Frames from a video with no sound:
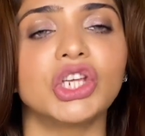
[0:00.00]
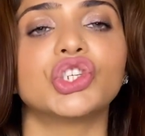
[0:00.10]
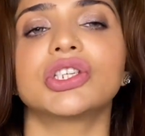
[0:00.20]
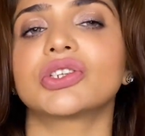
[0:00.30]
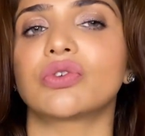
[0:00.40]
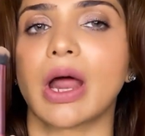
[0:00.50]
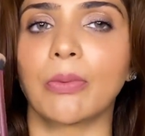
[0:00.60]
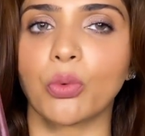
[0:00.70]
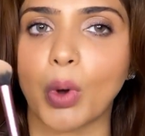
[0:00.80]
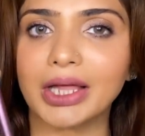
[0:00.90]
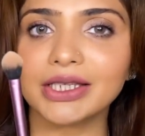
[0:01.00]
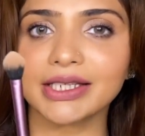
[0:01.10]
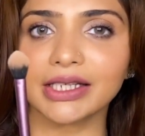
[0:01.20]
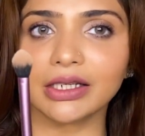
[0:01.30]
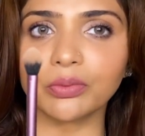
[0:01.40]
just grab one
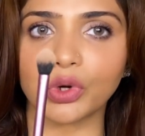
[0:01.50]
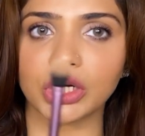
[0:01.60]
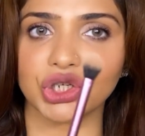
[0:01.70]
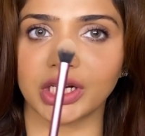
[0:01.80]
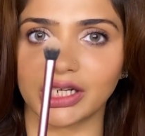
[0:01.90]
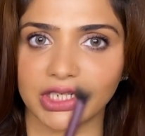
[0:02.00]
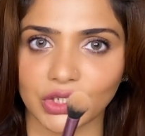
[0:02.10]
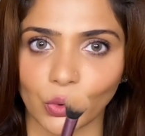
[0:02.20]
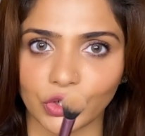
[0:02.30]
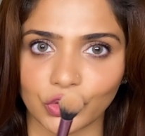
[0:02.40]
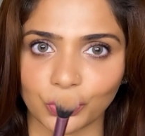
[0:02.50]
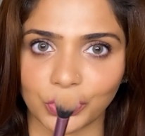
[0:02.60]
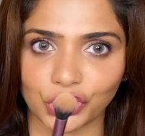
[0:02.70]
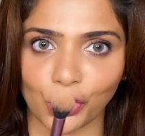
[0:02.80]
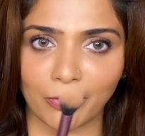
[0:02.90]
single brush and it is going to do
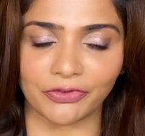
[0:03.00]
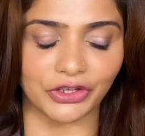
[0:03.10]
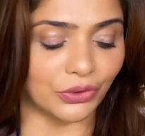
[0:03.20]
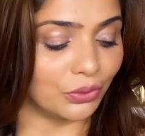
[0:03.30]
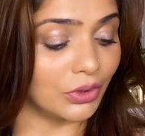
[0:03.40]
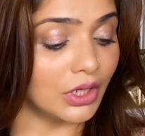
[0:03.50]
the job for you.